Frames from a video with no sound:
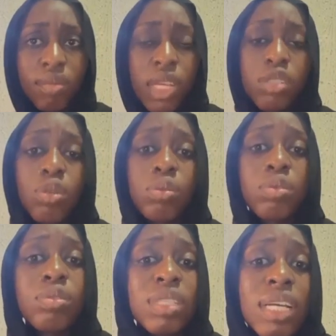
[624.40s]
So we
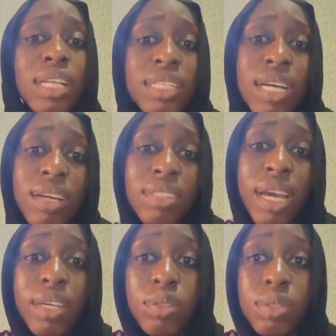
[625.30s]
do the clinical
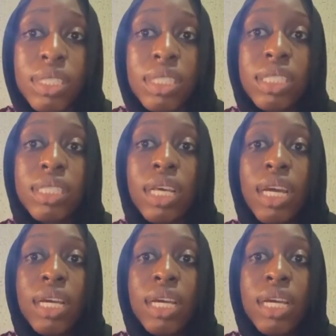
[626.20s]
diagnosis.